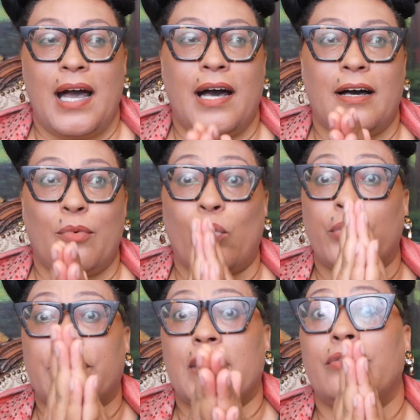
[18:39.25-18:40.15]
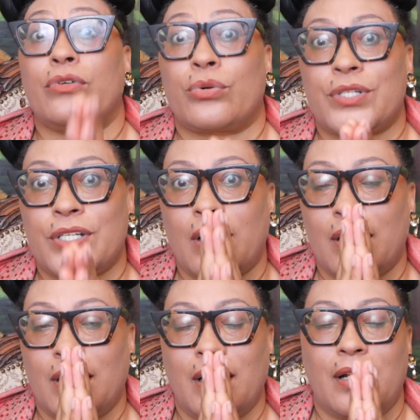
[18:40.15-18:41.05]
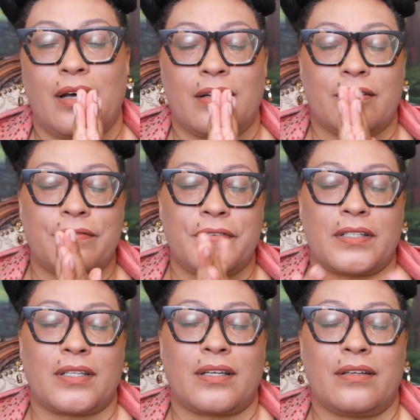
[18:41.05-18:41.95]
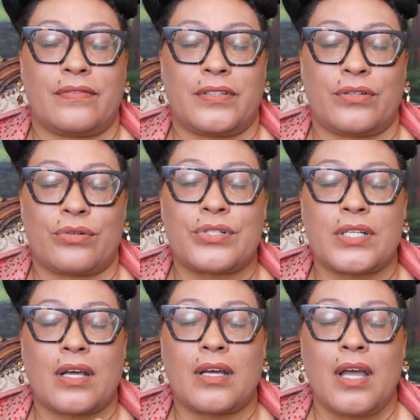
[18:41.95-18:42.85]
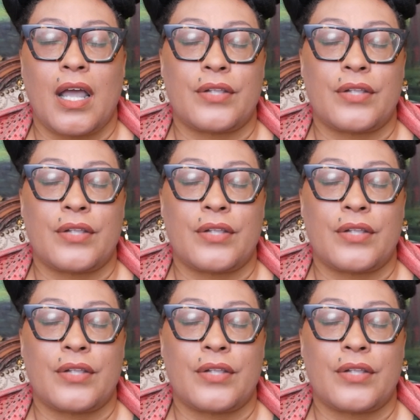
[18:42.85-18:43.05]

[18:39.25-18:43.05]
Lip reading: or the inertia, feeling of inertia.